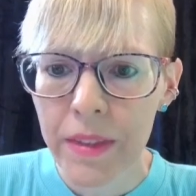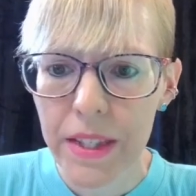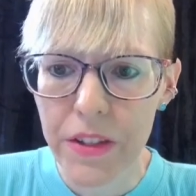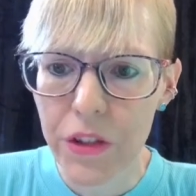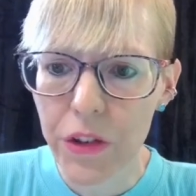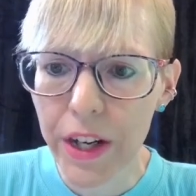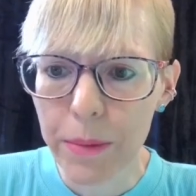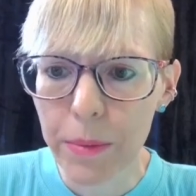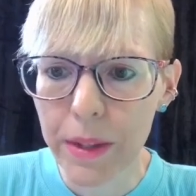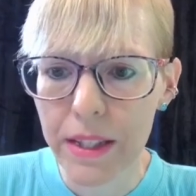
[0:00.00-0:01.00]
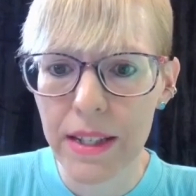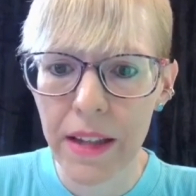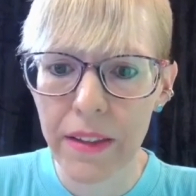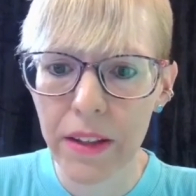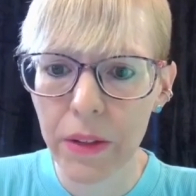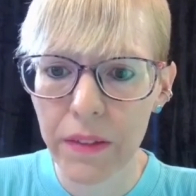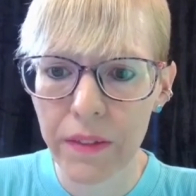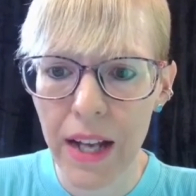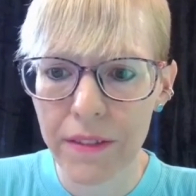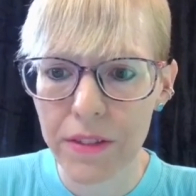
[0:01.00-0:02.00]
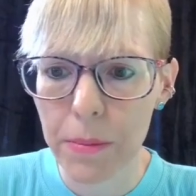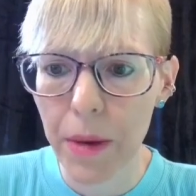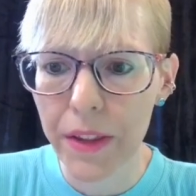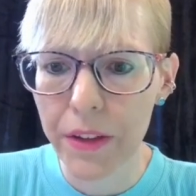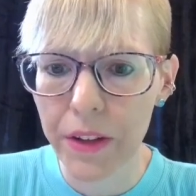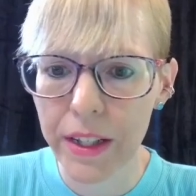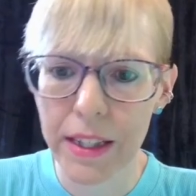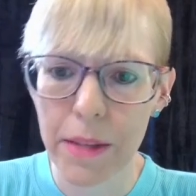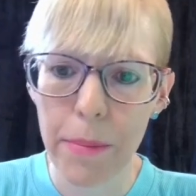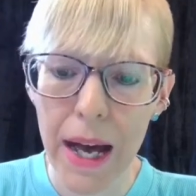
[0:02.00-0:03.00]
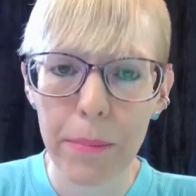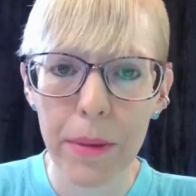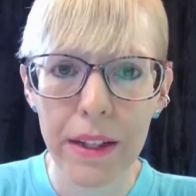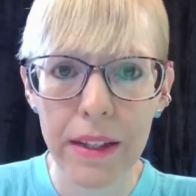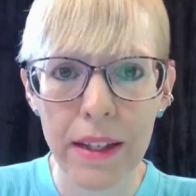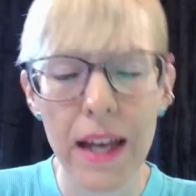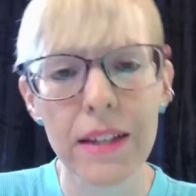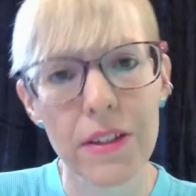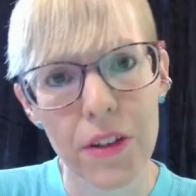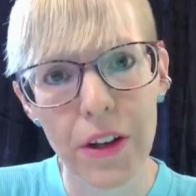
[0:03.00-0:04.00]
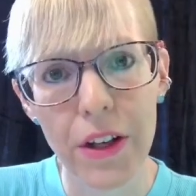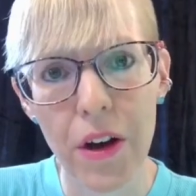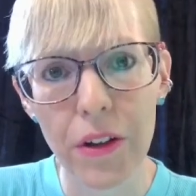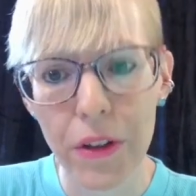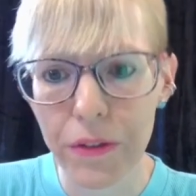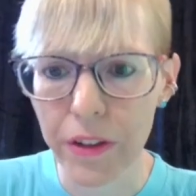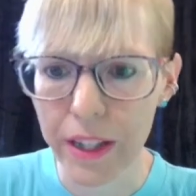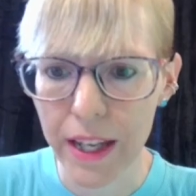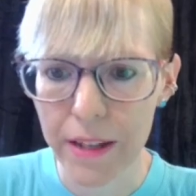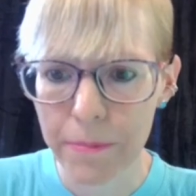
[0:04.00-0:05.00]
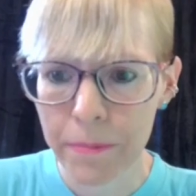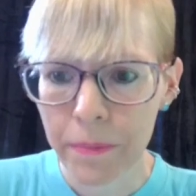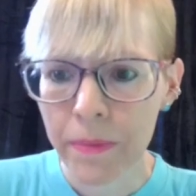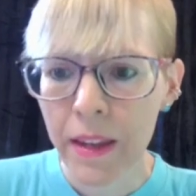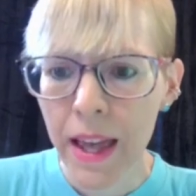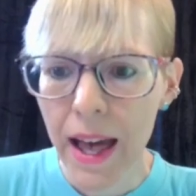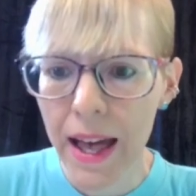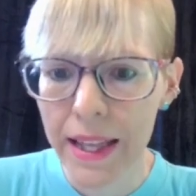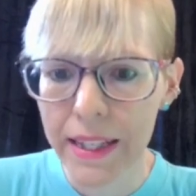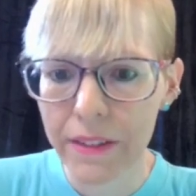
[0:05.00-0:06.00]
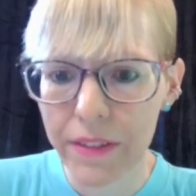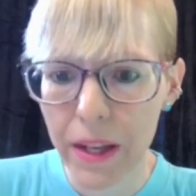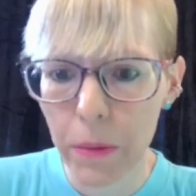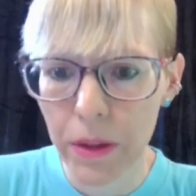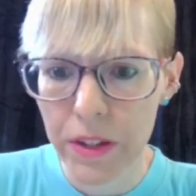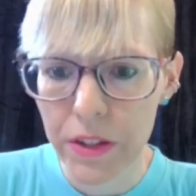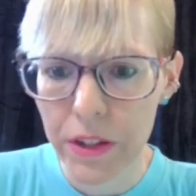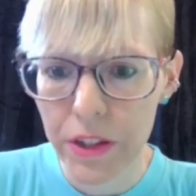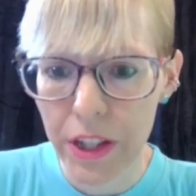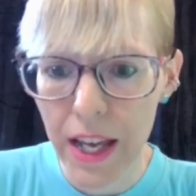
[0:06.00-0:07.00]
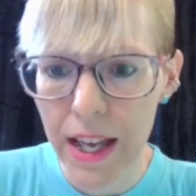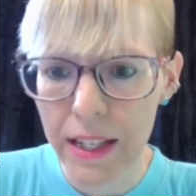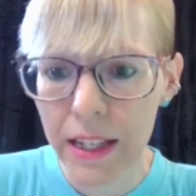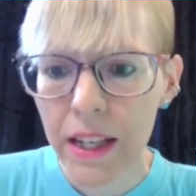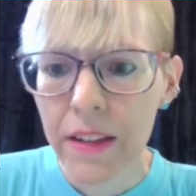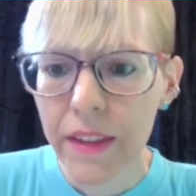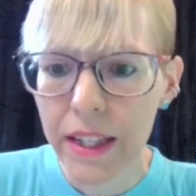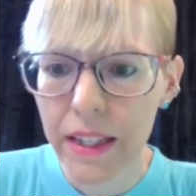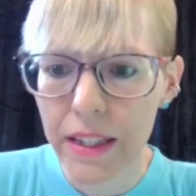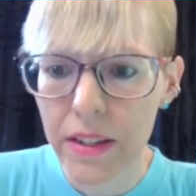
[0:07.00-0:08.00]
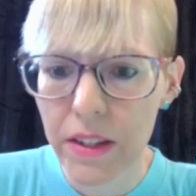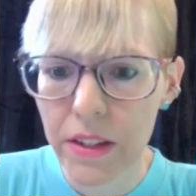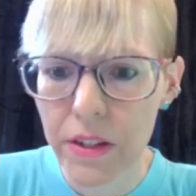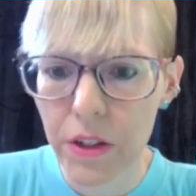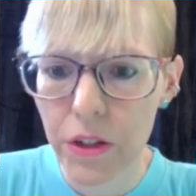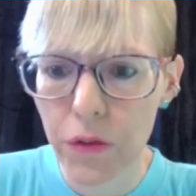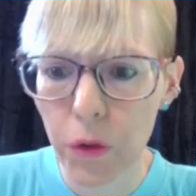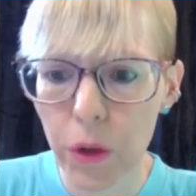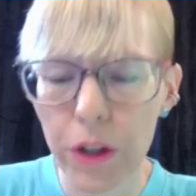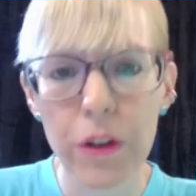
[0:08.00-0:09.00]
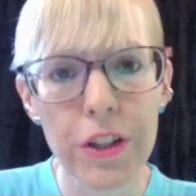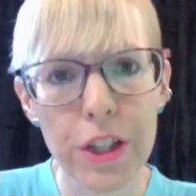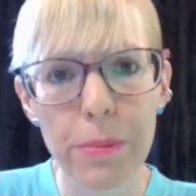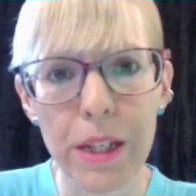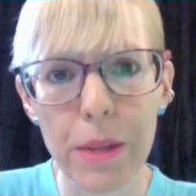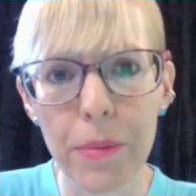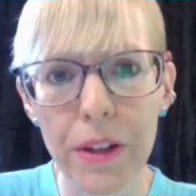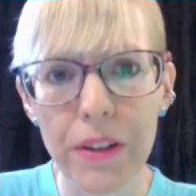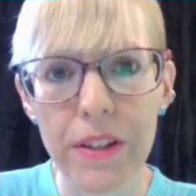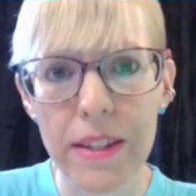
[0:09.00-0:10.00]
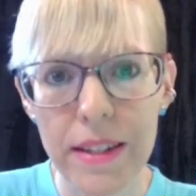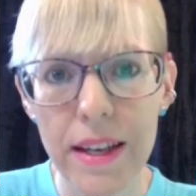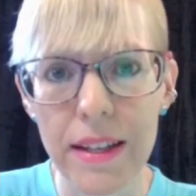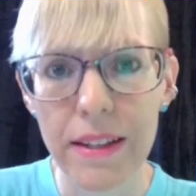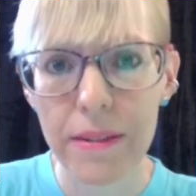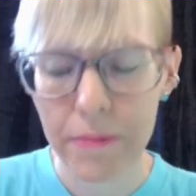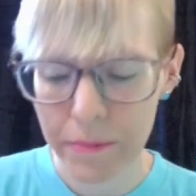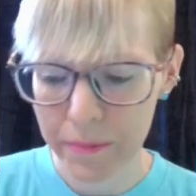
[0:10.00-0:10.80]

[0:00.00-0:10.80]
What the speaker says: This is great because now they don't even have to bother hitting the back button and starting all over again. And if they want to search again, they could easily search for crunchy peanut butter instead.